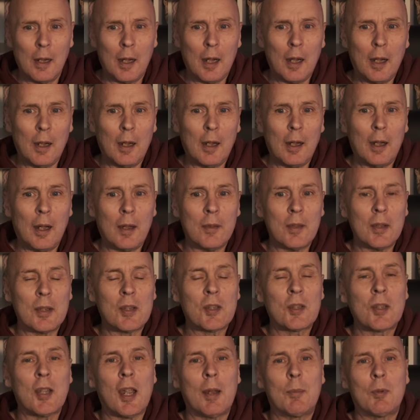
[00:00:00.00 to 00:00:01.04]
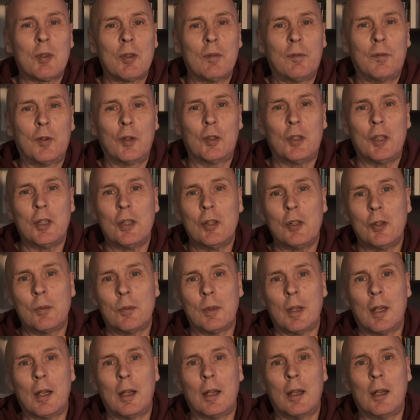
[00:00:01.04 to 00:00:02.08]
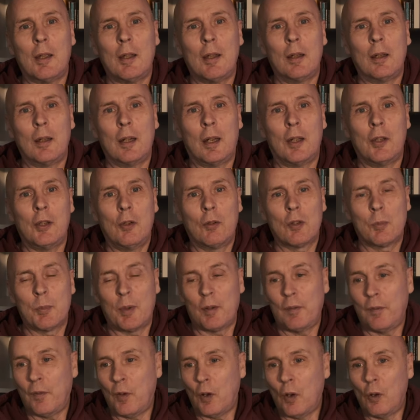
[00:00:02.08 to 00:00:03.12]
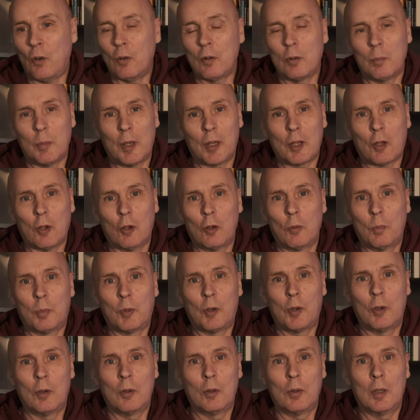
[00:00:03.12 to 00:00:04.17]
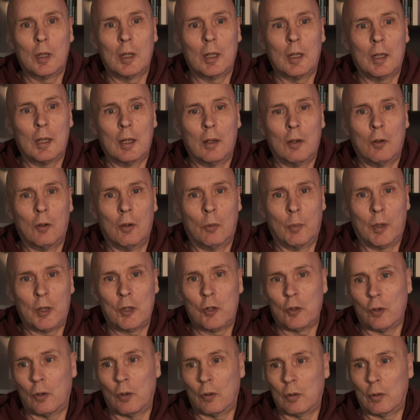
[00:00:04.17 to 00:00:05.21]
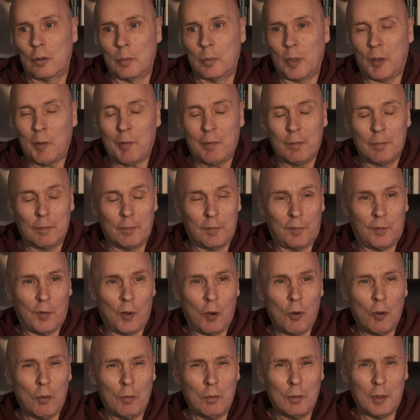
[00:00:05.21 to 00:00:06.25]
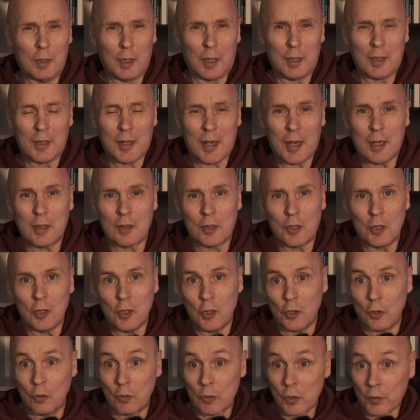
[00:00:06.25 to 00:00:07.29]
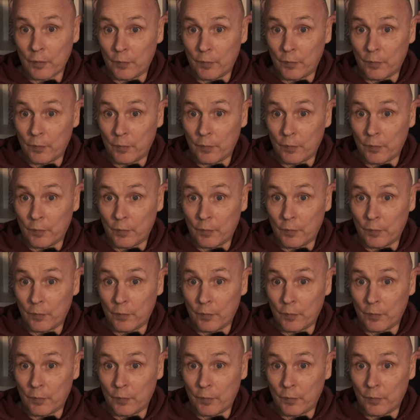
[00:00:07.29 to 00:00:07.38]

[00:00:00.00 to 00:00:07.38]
Other types of footage, I use my phone, my GoPro, or my drone. And my phone I tend to use